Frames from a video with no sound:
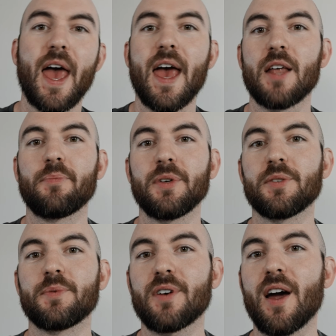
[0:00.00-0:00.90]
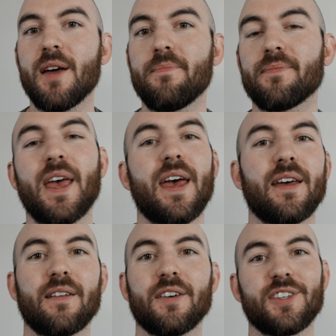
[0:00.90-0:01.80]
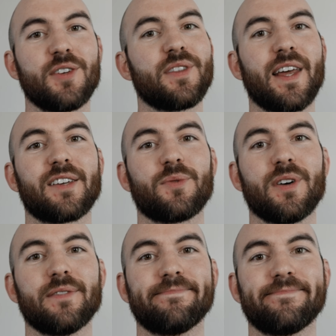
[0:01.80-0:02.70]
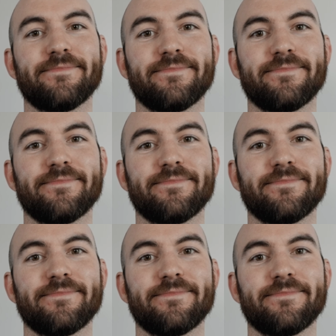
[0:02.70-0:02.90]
and please subscribe, and I'll see you in the next one.